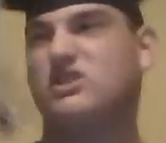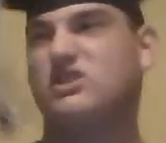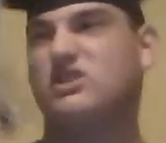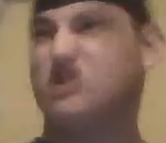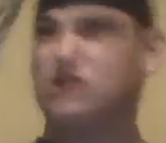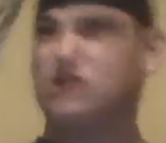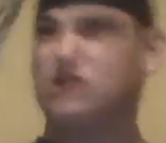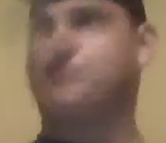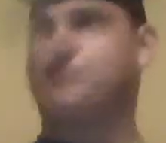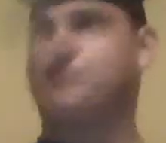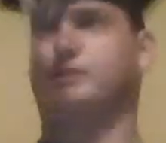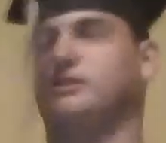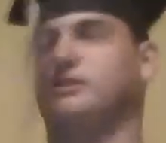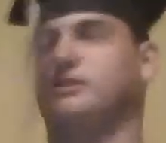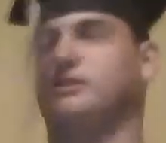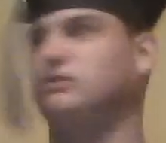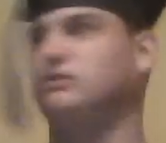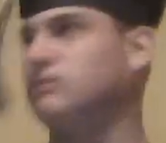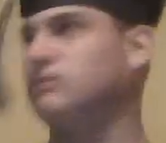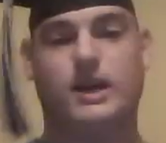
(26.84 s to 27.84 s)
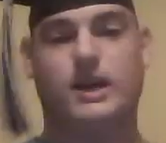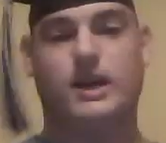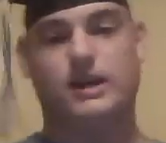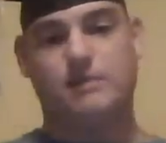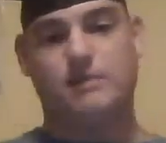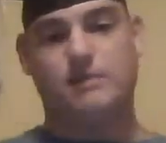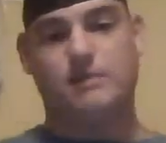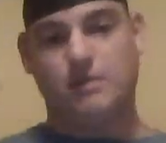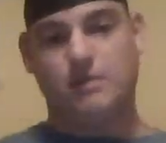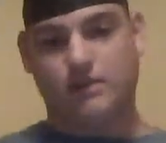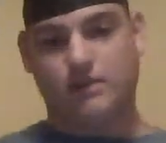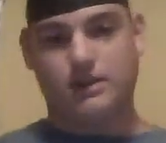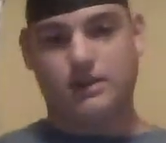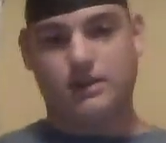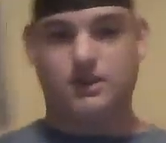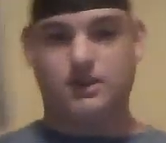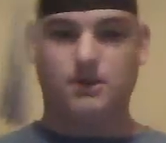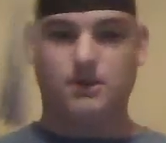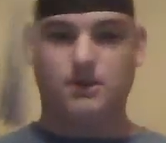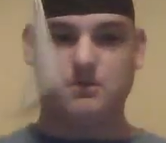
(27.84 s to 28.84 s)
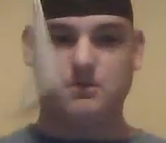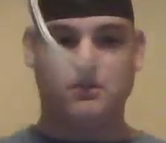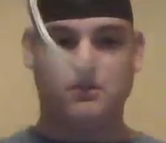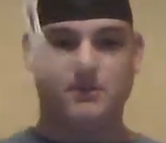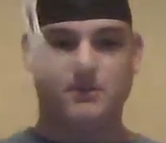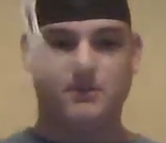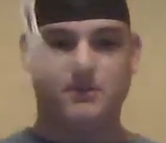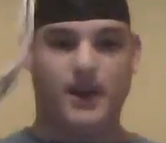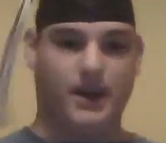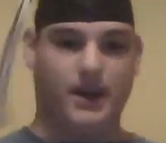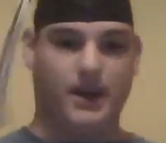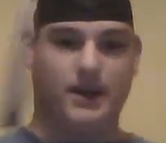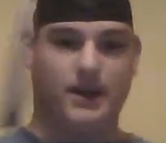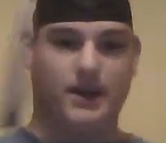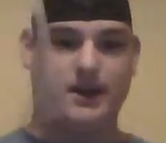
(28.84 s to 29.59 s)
Stop it! Maybe if I don't move my head.